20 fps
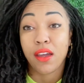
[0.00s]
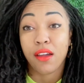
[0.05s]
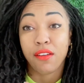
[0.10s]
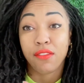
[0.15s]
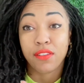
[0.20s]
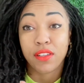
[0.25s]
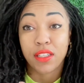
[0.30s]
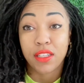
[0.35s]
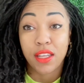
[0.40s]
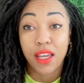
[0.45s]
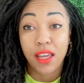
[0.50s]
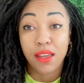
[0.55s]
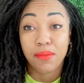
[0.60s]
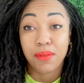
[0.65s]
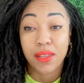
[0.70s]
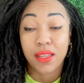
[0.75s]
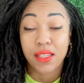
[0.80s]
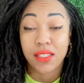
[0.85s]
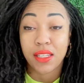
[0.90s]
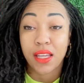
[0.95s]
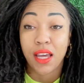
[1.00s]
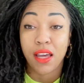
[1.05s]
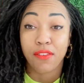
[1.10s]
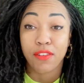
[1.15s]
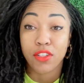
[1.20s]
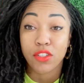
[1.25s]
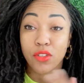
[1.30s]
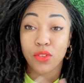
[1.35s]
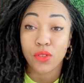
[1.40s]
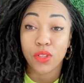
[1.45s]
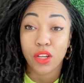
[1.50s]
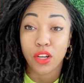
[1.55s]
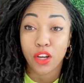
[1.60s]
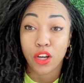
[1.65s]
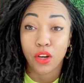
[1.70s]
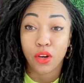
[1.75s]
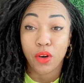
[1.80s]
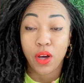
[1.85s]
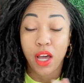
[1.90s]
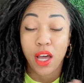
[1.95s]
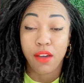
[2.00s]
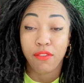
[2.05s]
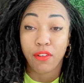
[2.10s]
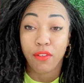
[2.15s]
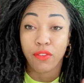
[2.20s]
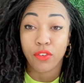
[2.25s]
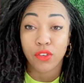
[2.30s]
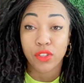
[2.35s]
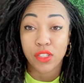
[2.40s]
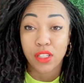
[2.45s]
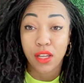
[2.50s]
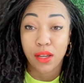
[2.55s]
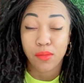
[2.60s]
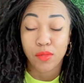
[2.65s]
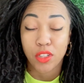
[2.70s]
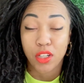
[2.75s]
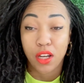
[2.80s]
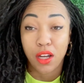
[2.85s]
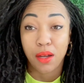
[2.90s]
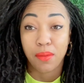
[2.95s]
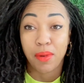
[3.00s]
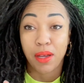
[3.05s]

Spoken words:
every day because I have a 2-year-old, I have a full-time job,